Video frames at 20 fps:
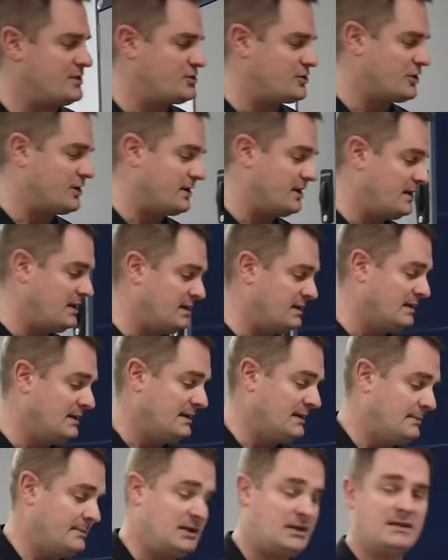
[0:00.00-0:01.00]
that you're gonna need
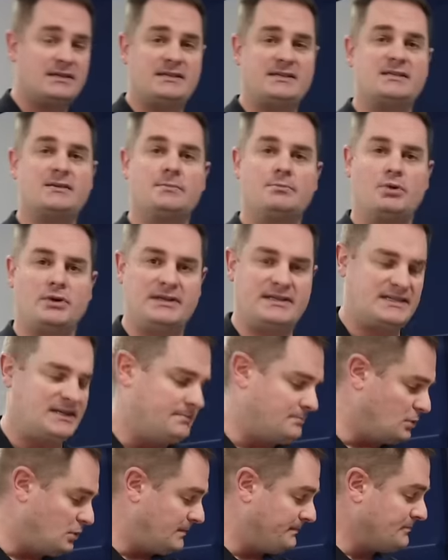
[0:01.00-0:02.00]
because it's pretty
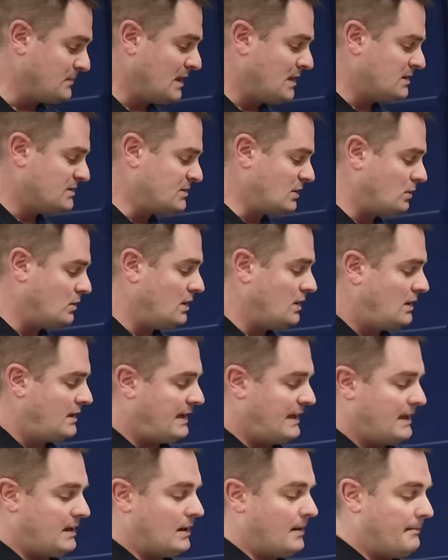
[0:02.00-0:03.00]
simple. So
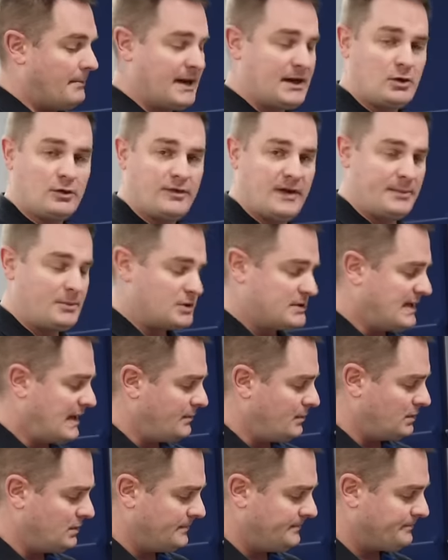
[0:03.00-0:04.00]
a microfiber
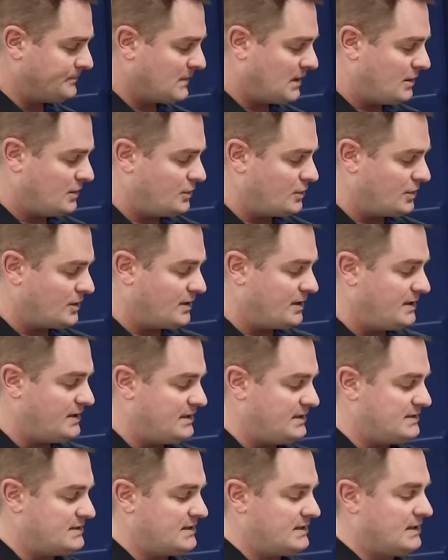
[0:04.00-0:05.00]
towel, you're gonna
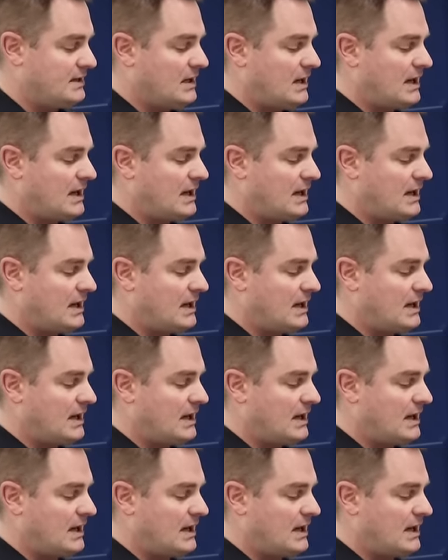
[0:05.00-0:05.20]
need